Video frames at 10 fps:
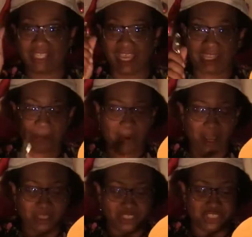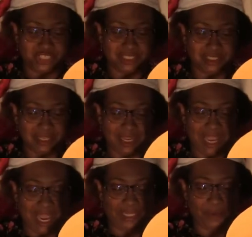You take your punch
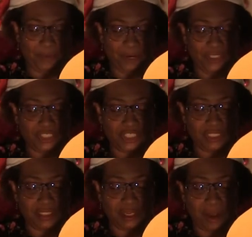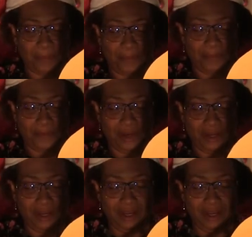and you punch to the top